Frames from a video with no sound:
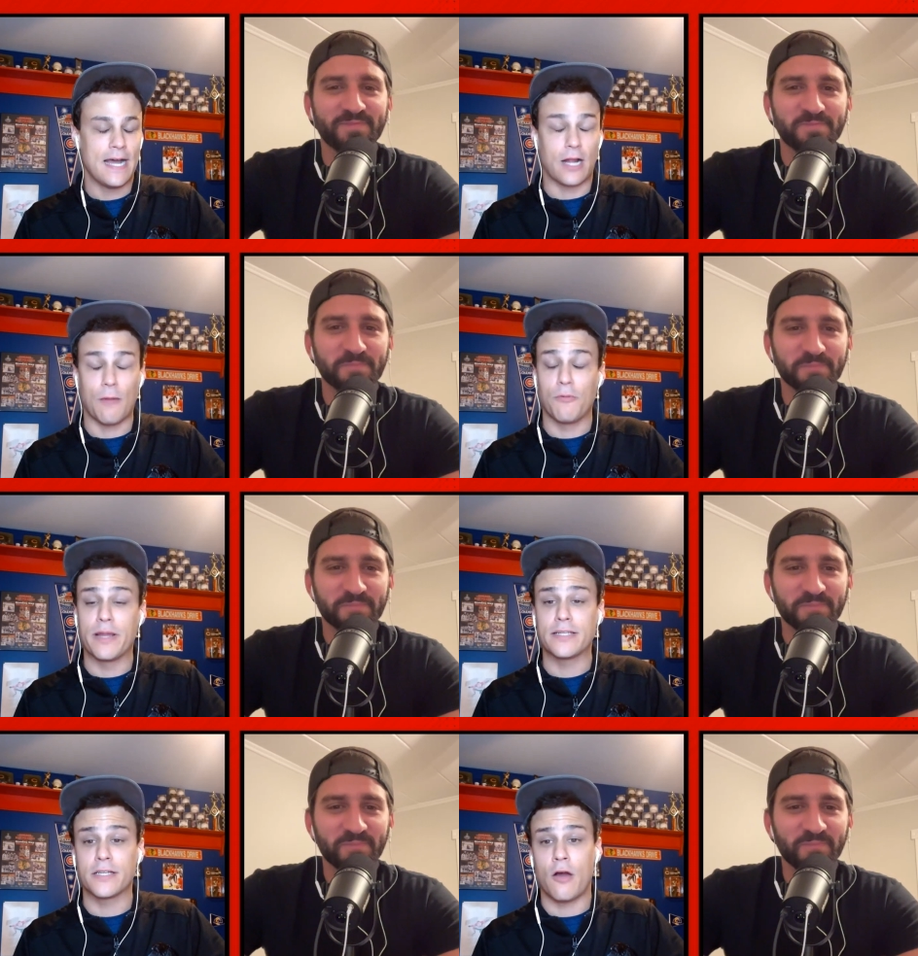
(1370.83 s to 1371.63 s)
Speaker 1: A couple
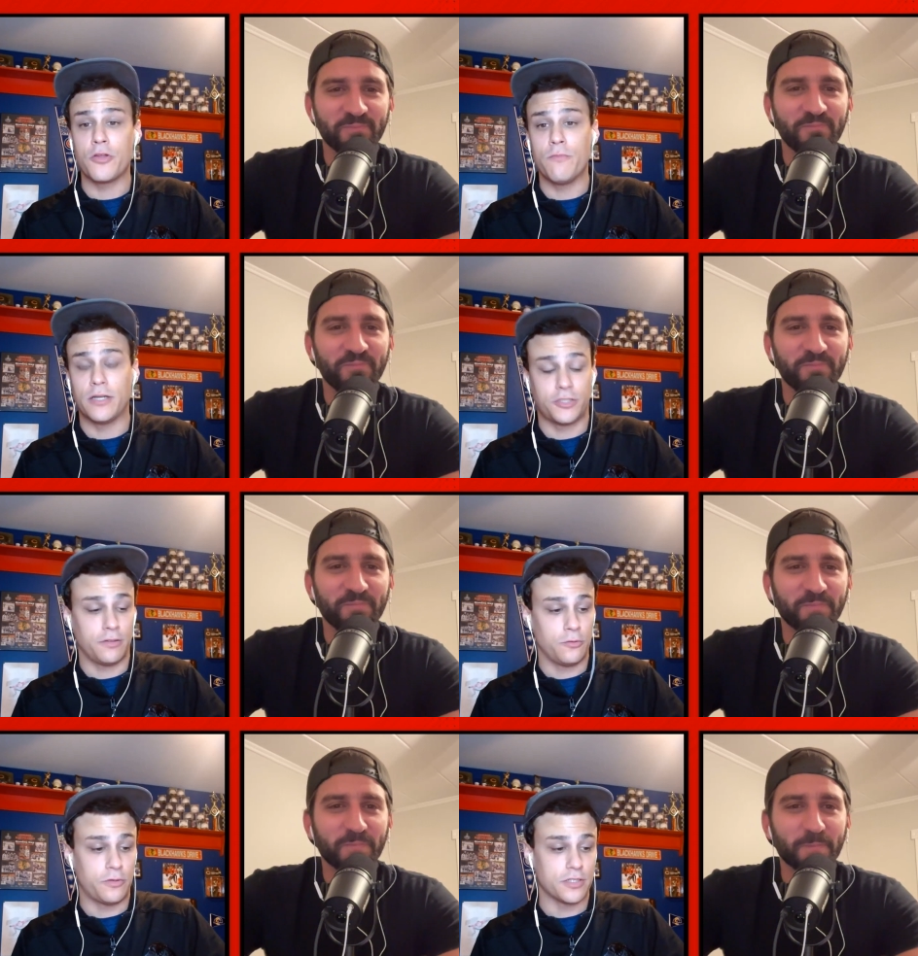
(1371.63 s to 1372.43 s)
minutes ago, you mentioned
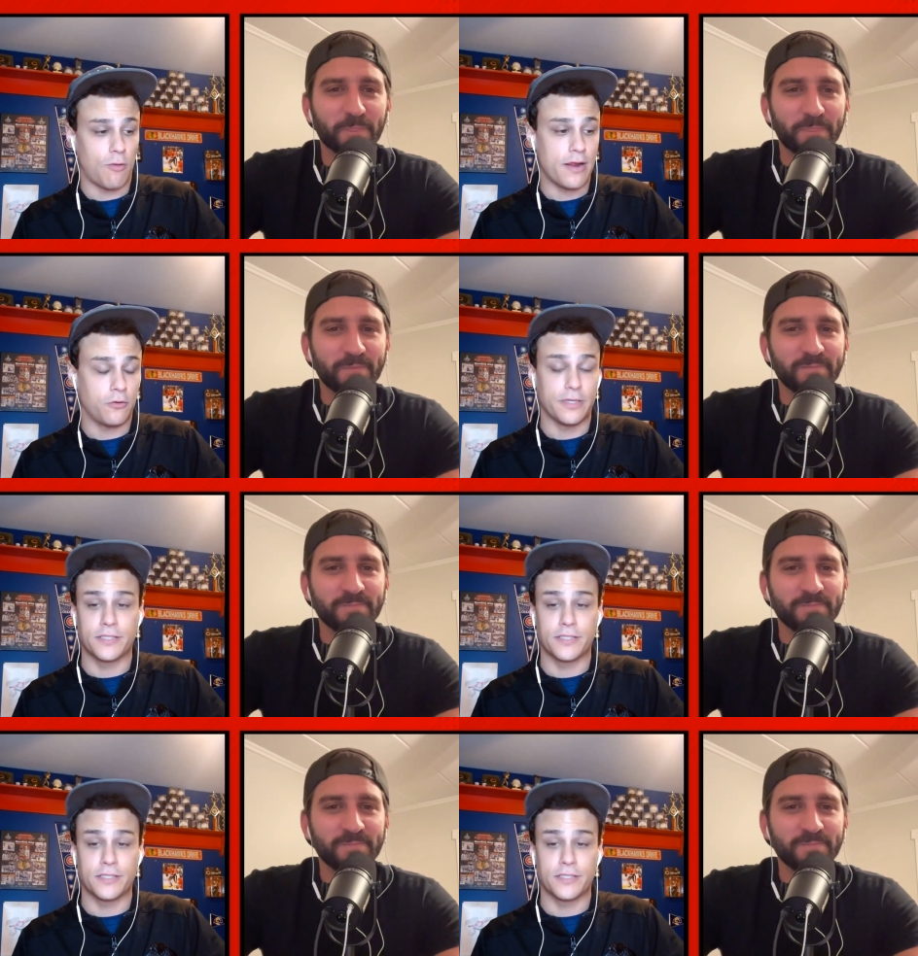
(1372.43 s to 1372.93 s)
Lukas Reichel.